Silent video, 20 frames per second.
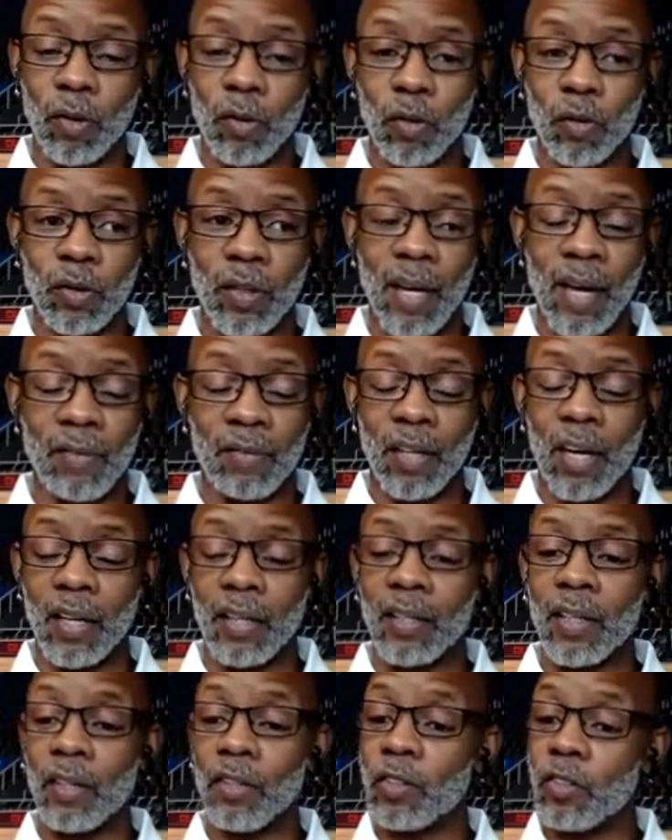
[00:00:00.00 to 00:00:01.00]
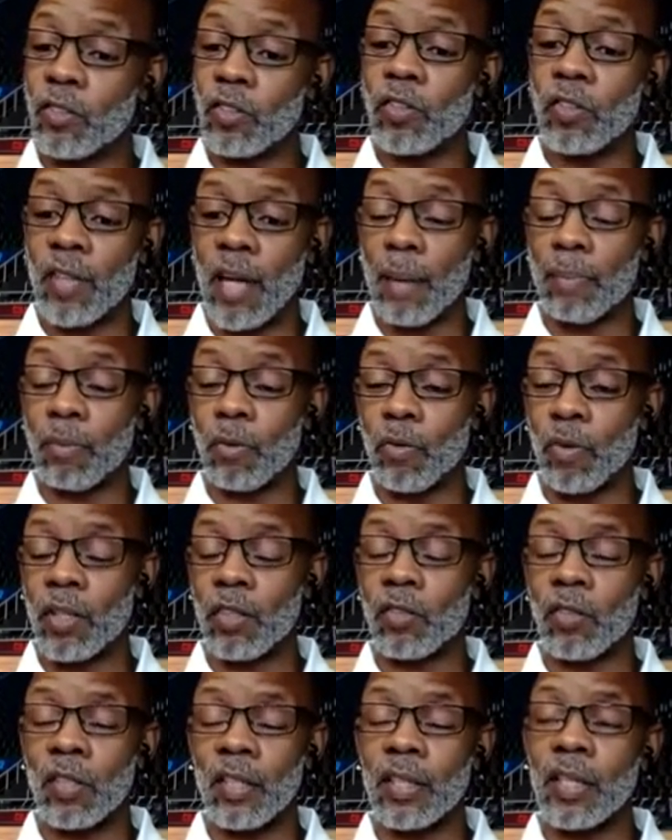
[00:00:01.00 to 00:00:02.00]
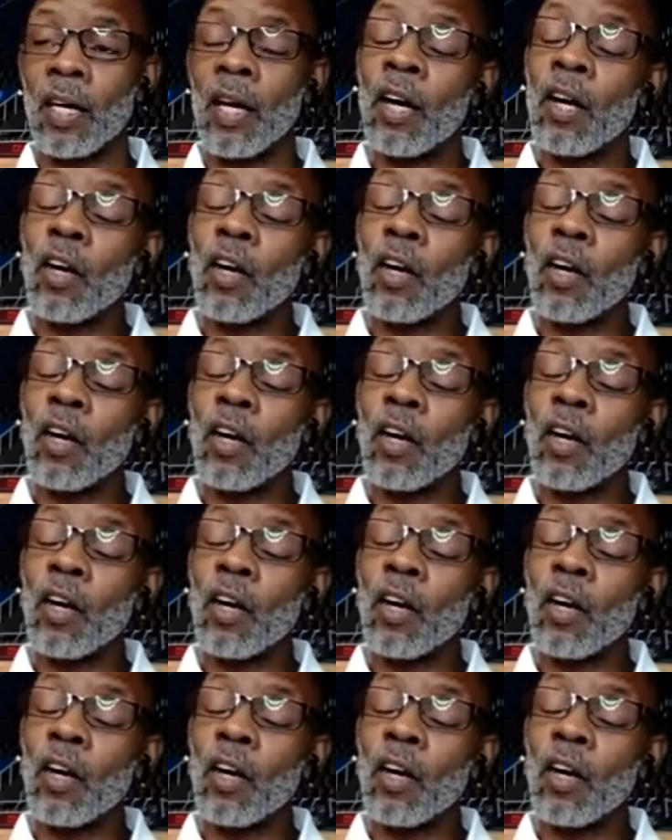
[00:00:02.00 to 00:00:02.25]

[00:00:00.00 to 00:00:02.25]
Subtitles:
little caveat in there, and this just happened recently.